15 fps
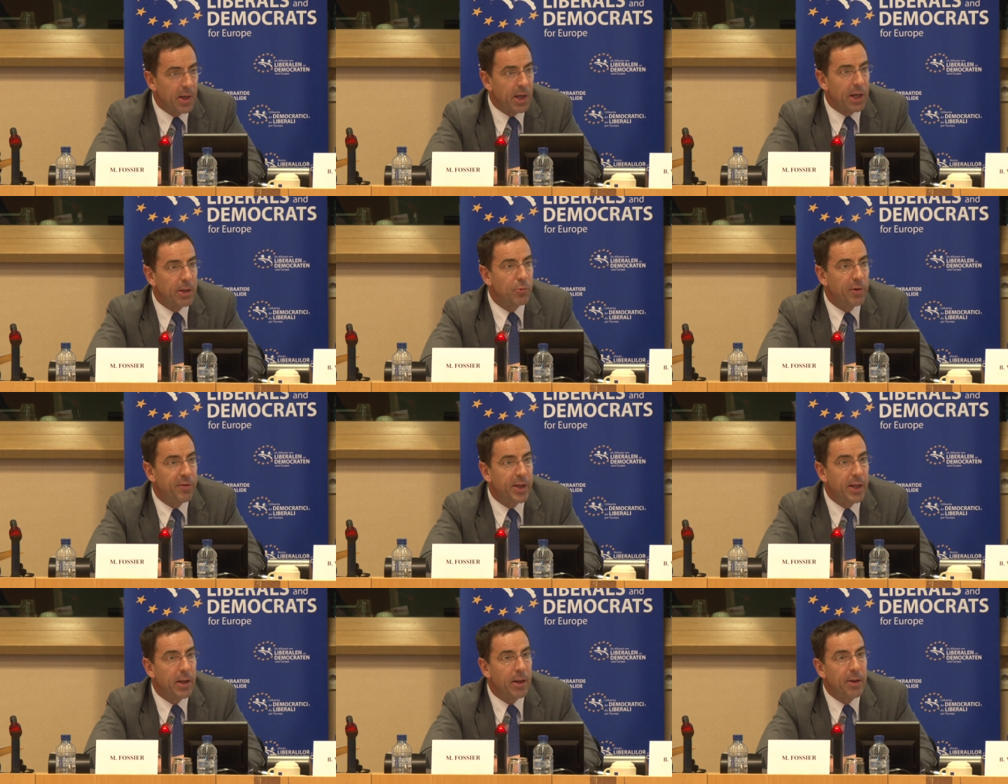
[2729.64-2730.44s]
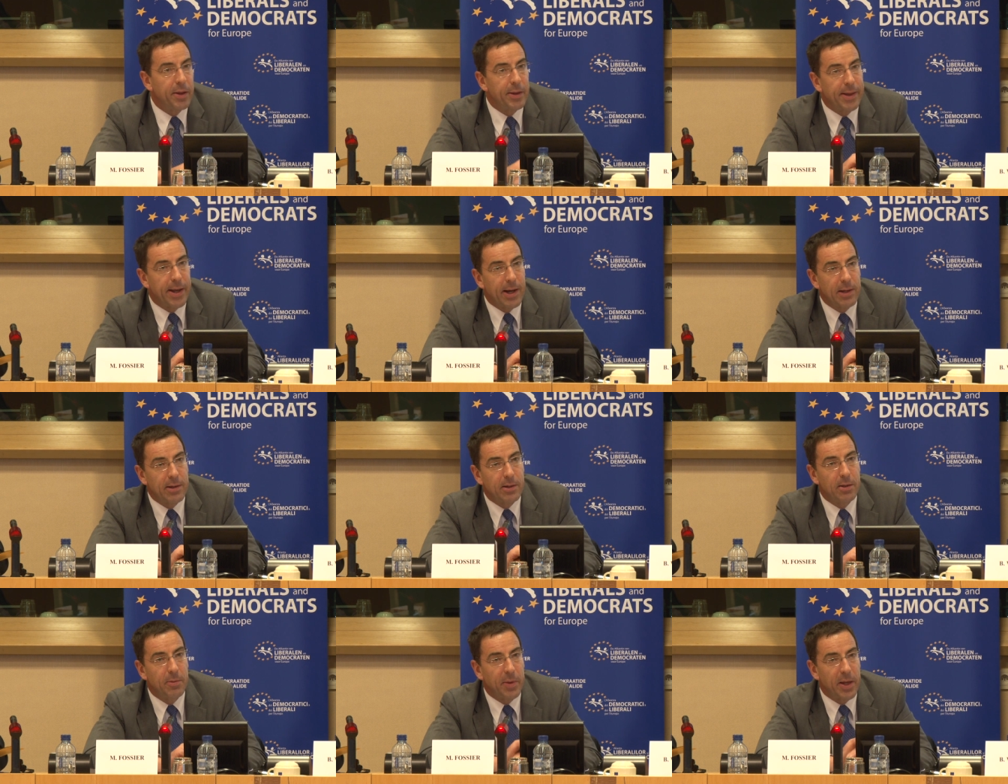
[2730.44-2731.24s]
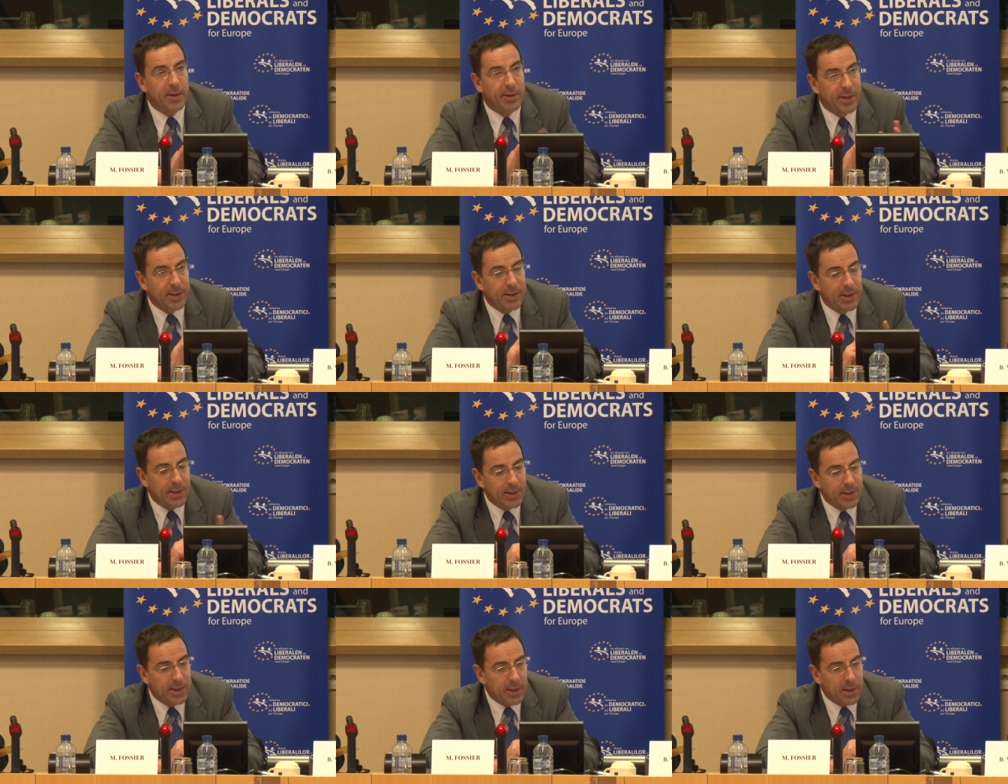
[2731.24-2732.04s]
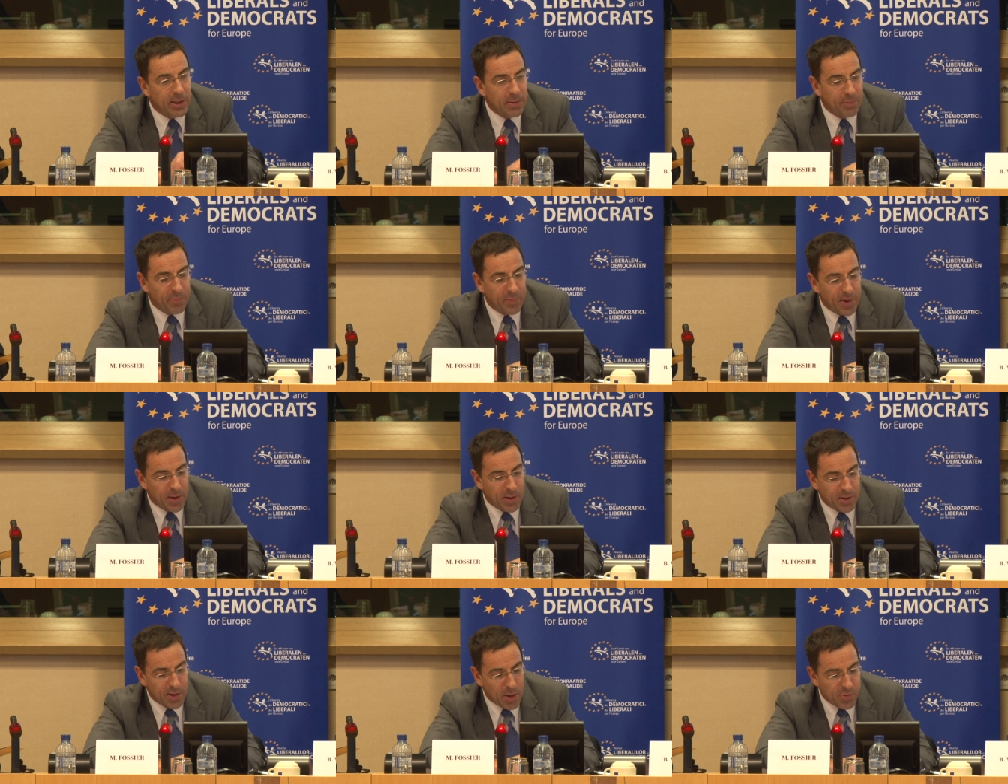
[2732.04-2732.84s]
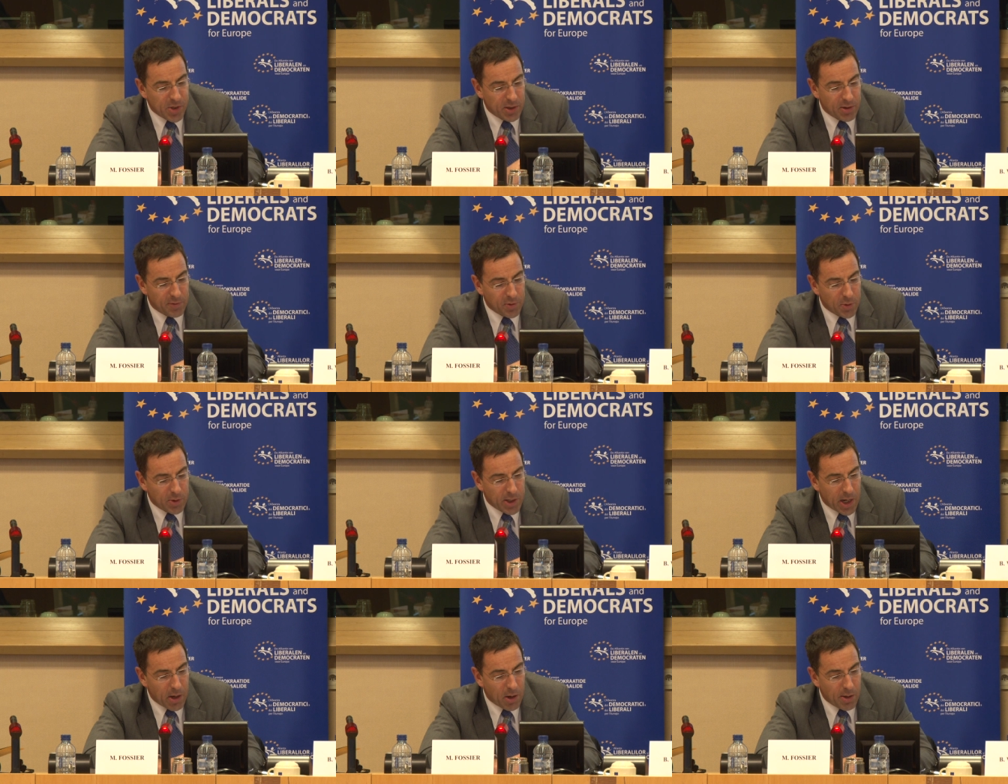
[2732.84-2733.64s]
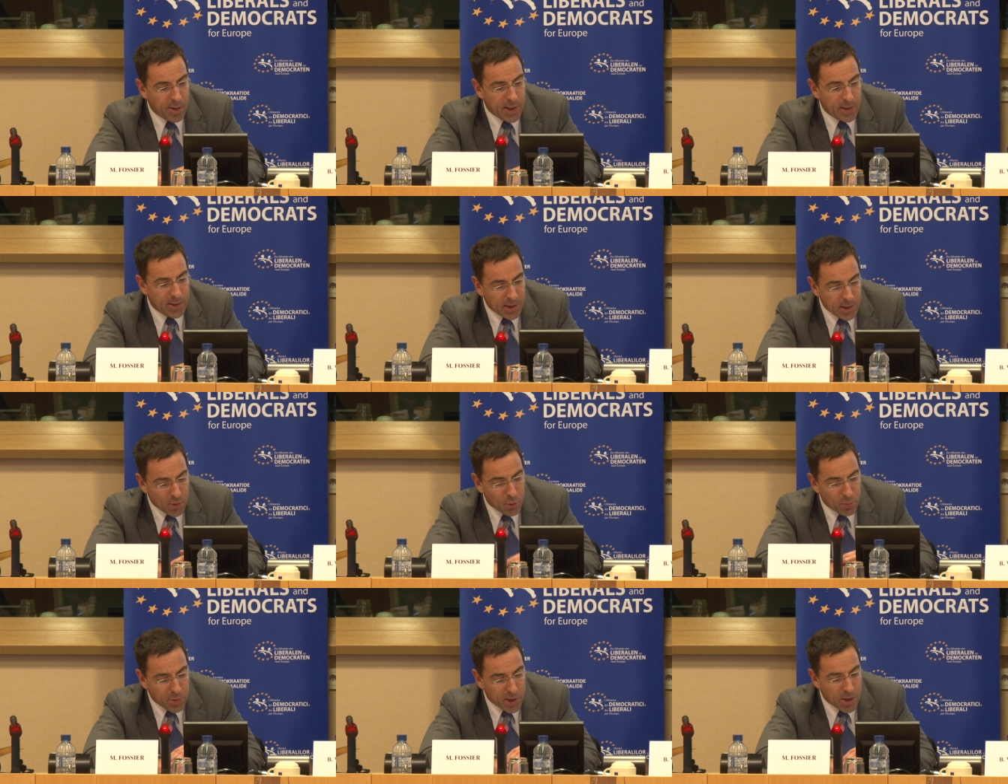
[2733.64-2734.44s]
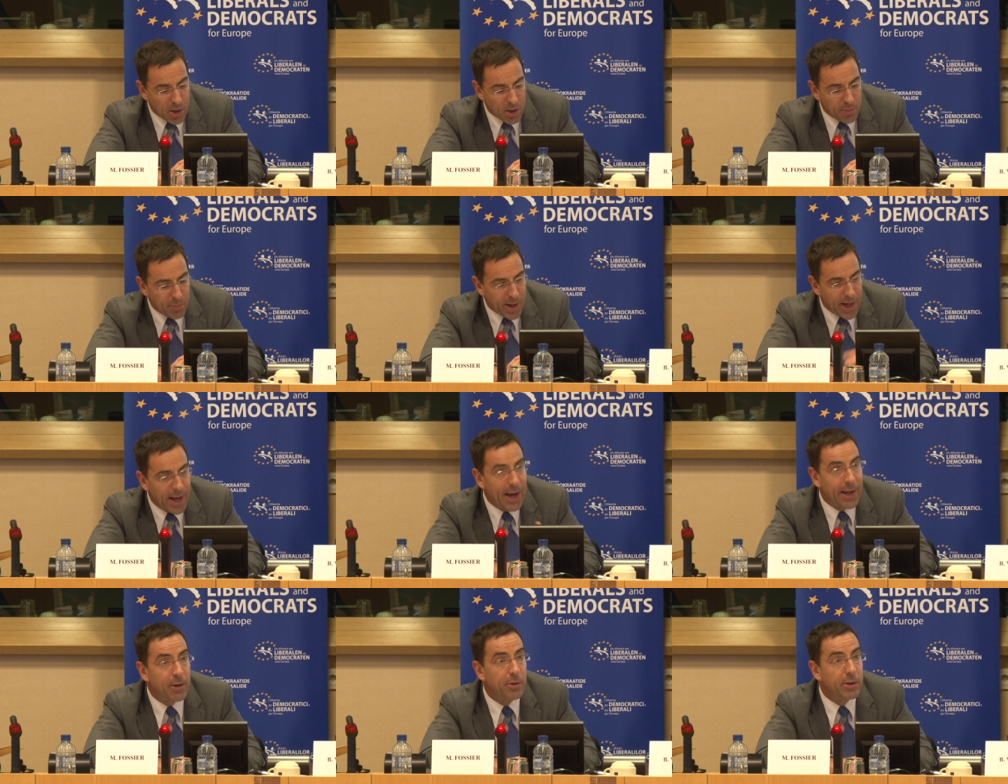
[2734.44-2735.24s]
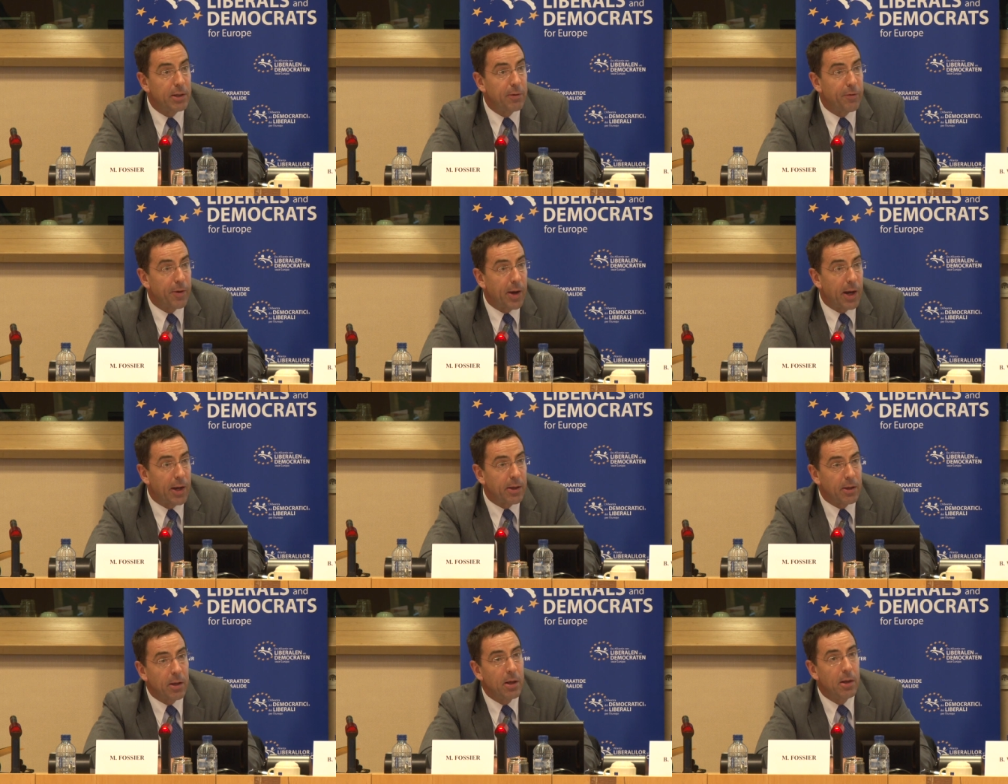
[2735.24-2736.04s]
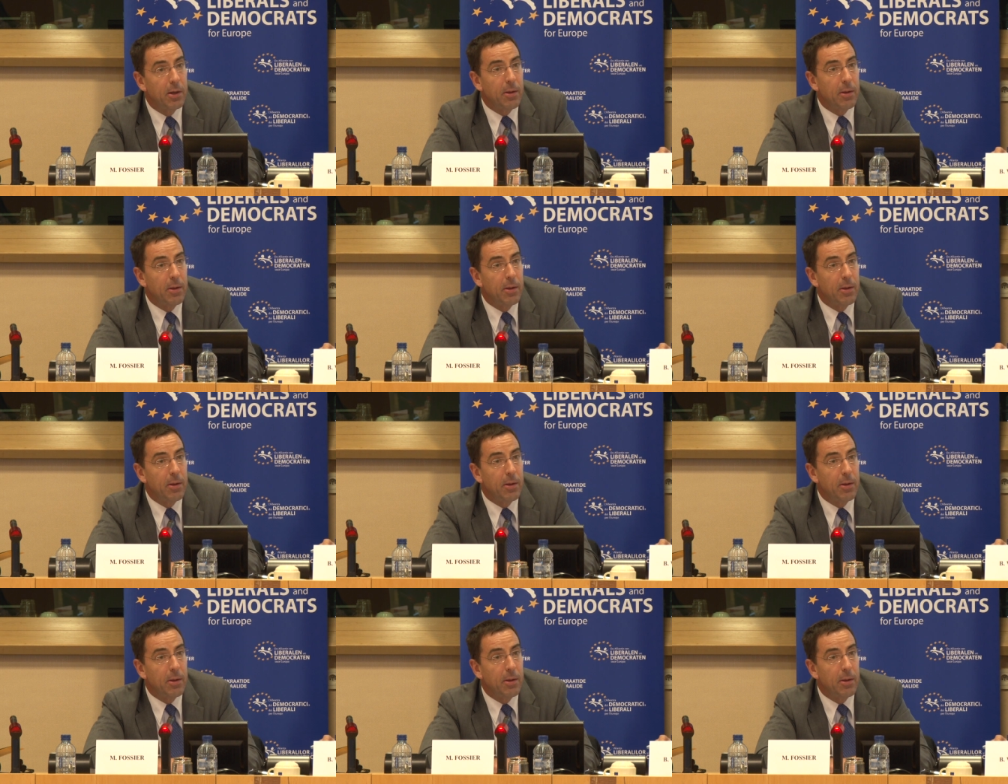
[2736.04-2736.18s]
And we feel that, and this is the subject of the dialogue, that this could be done by identifying,